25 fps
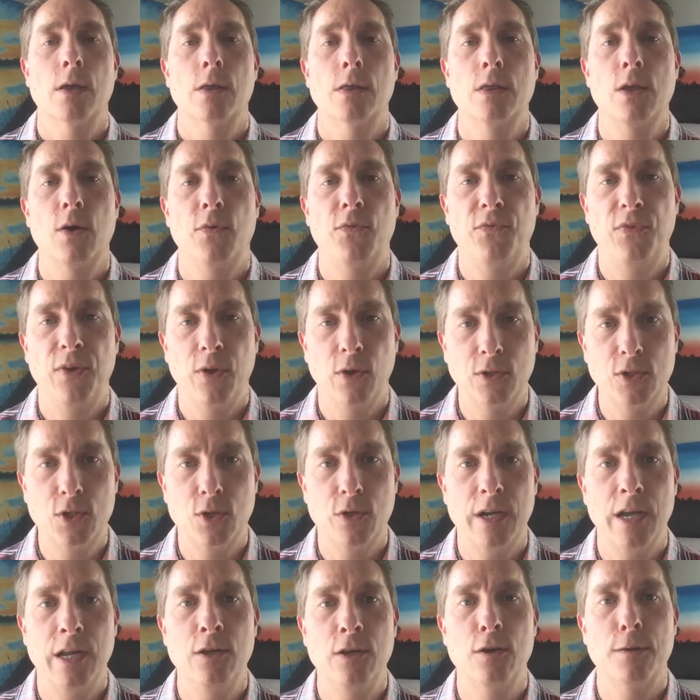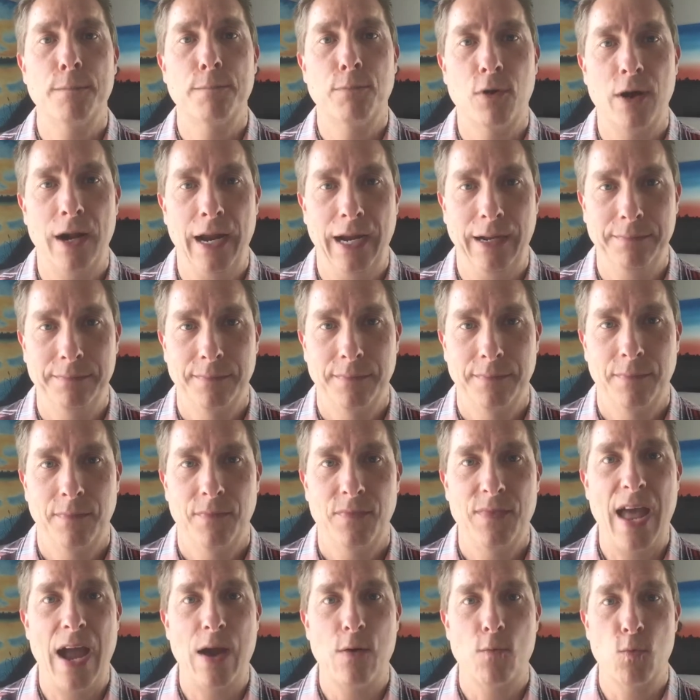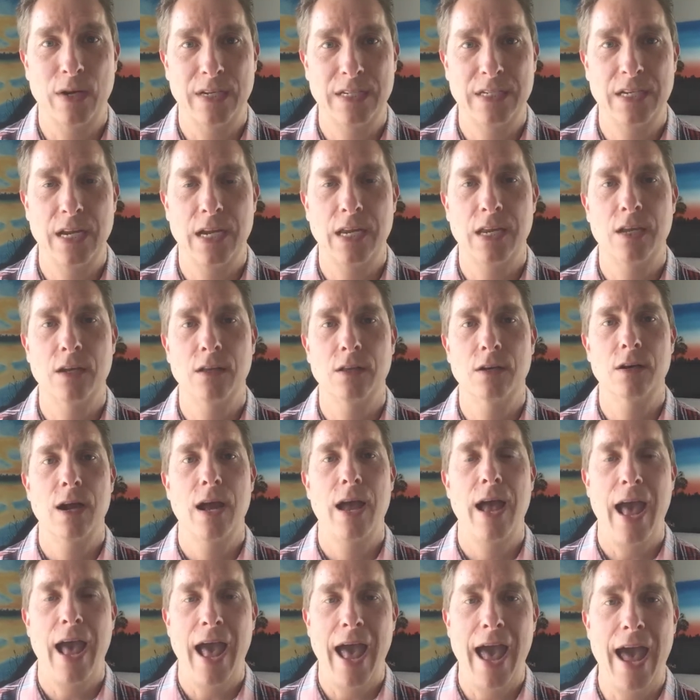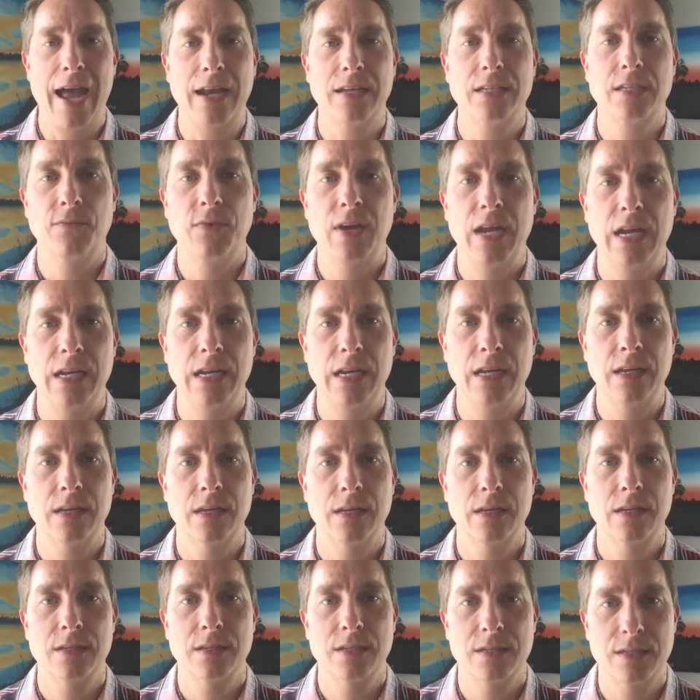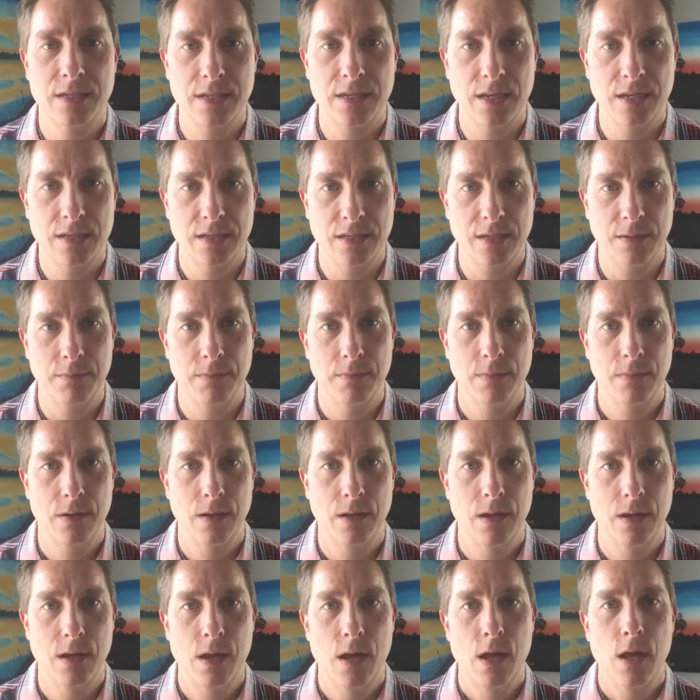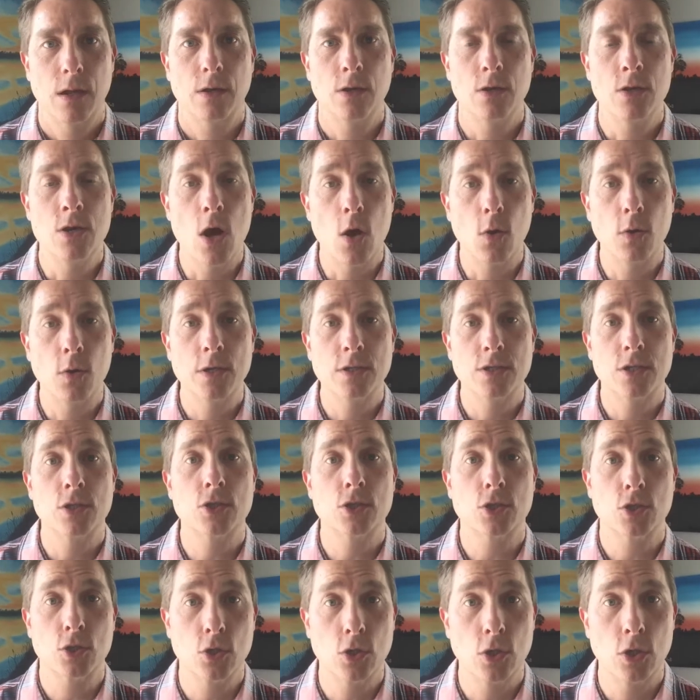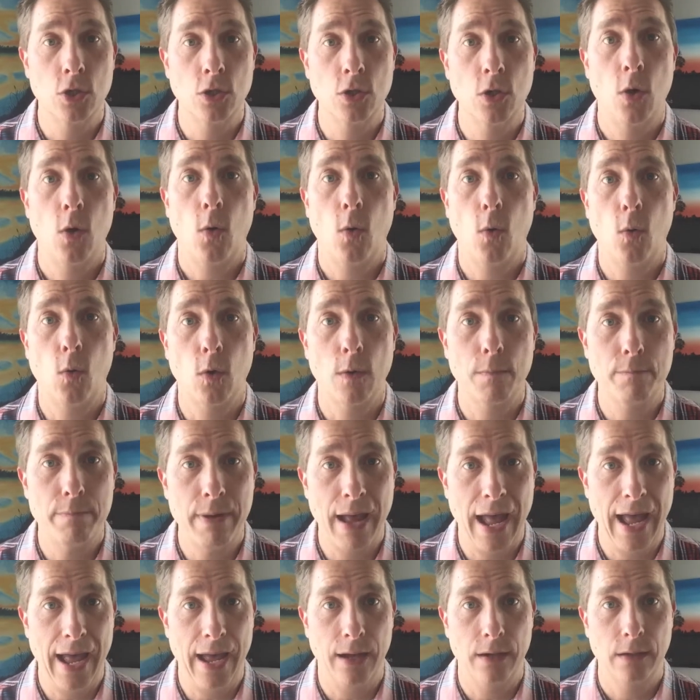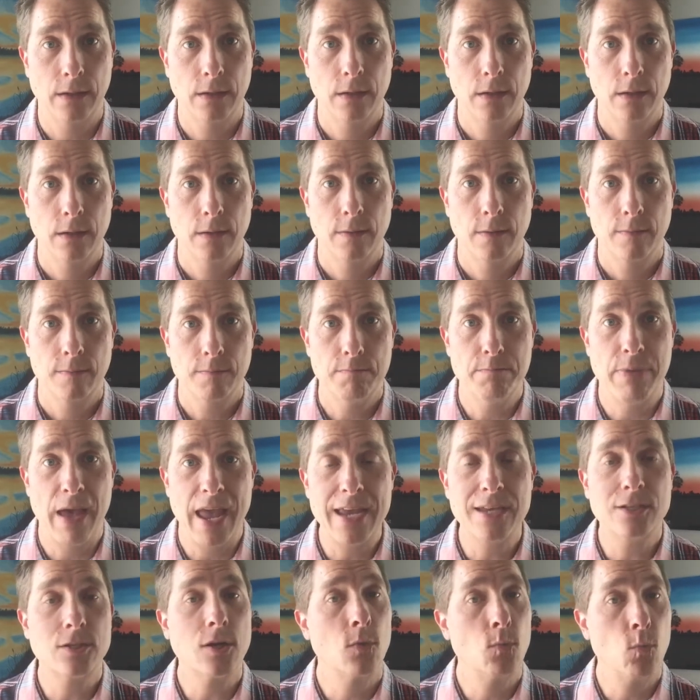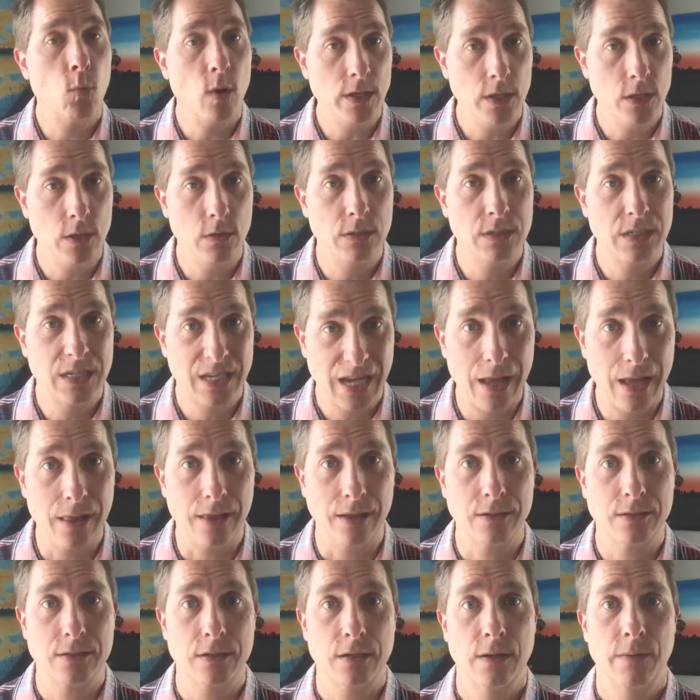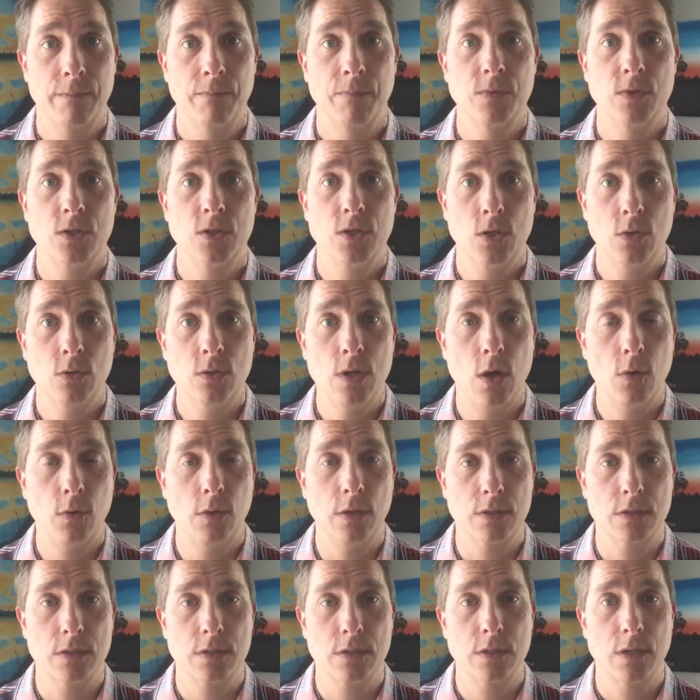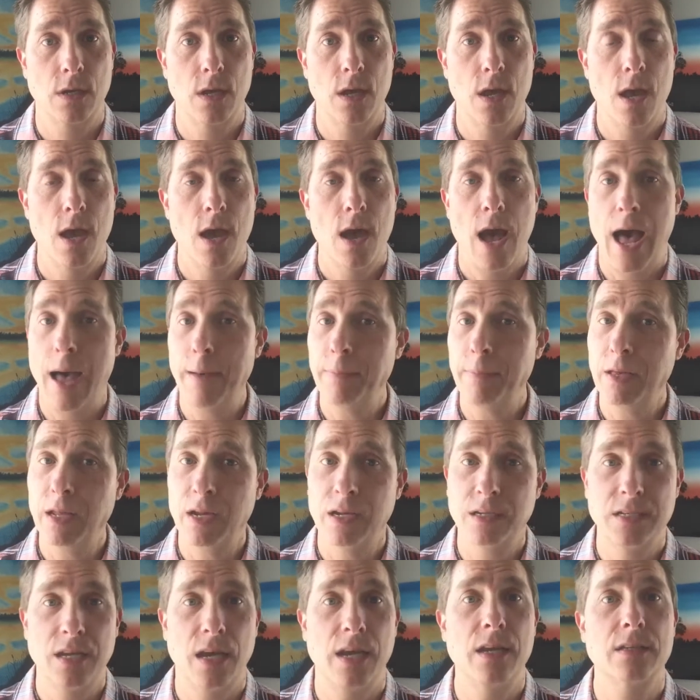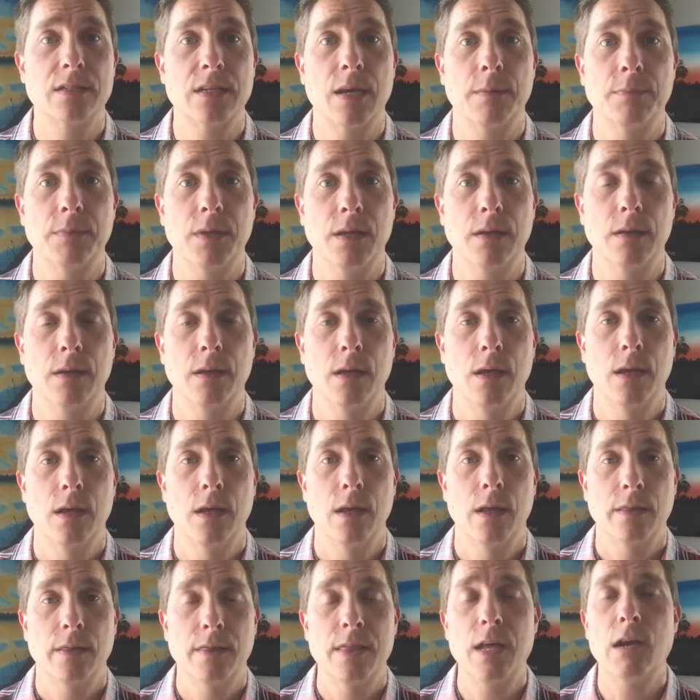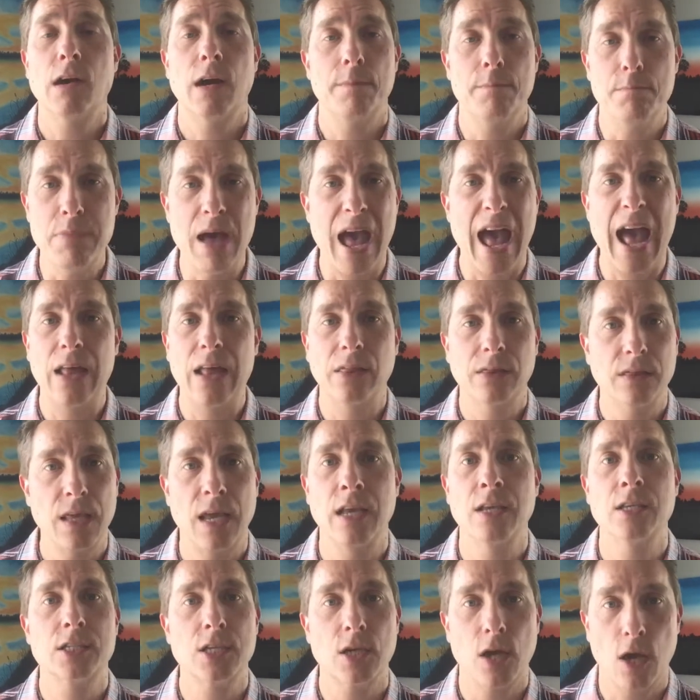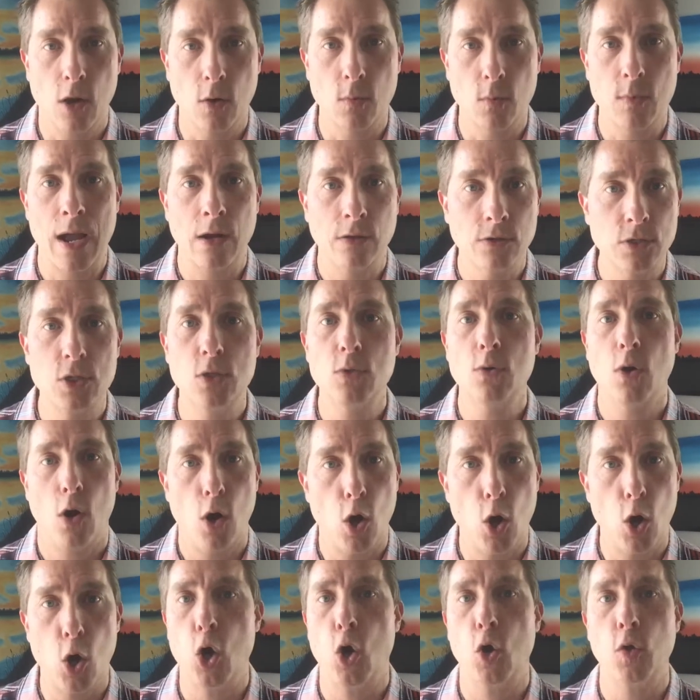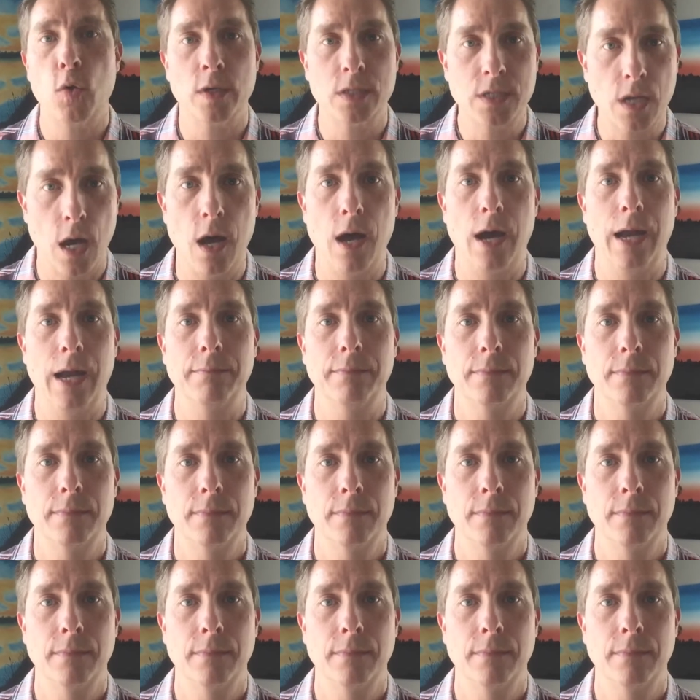The filter in your brain, that reticular activating system, notices good or bad based on what you tell it to notice. I'm going to tell you something. There are bad things around you all the time.